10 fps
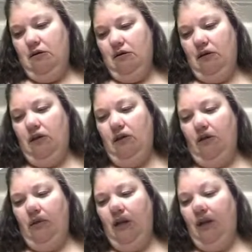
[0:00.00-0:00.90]
You
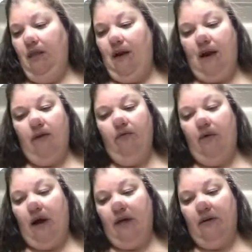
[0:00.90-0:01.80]
don't need a lot of
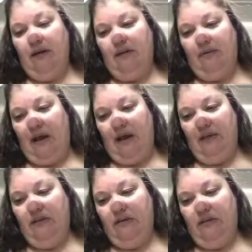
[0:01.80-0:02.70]
water. That's why I
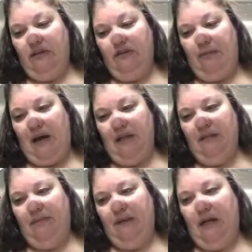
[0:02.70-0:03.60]
switched
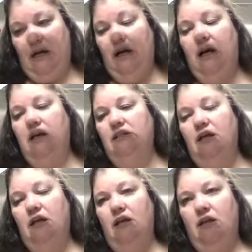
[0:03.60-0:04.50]
spots, because
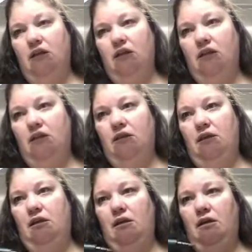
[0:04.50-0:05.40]

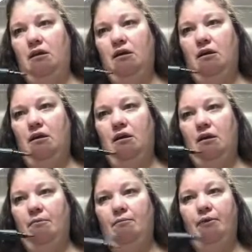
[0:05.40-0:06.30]
the
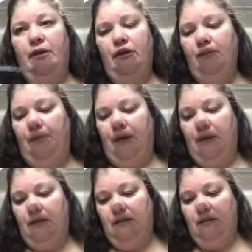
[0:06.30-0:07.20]
blender
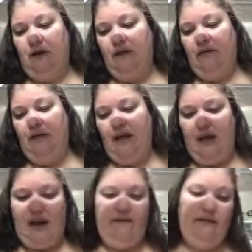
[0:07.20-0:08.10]
pins already
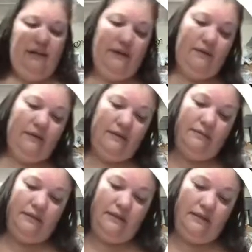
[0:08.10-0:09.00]
have a liquid
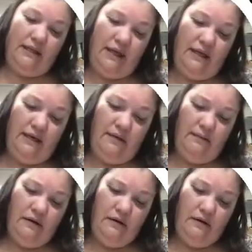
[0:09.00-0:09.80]
substance in them.